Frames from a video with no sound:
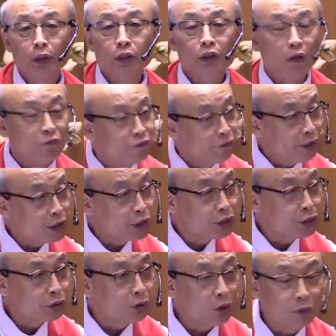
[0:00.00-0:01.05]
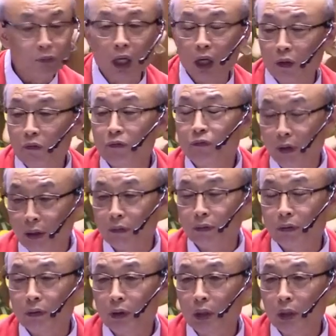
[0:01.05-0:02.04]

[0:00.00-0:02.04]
confession of our faith